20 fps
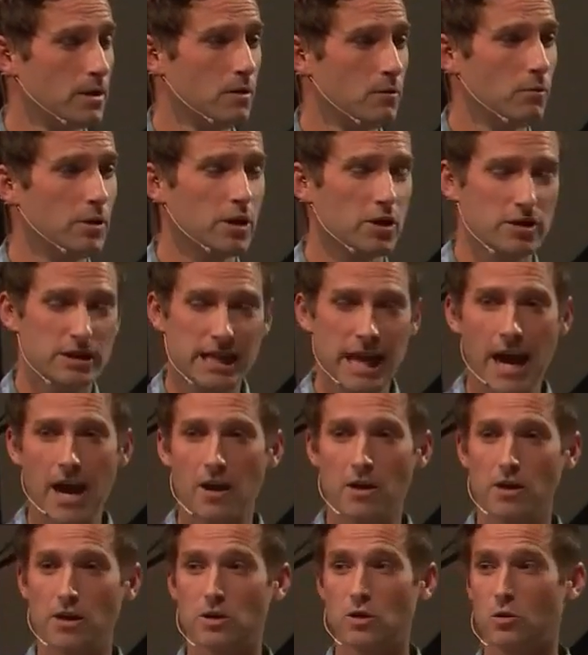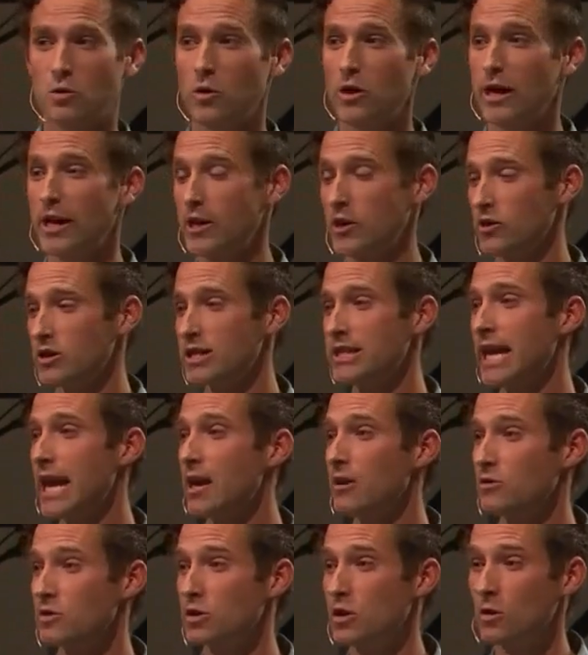when your territory and your
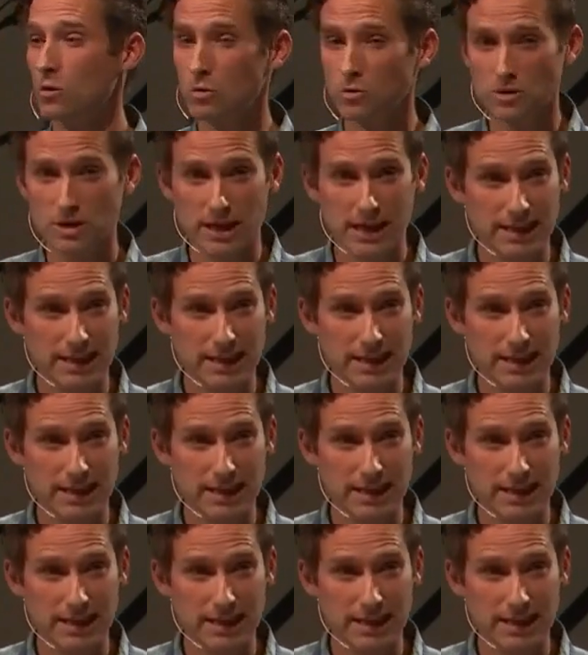sales goals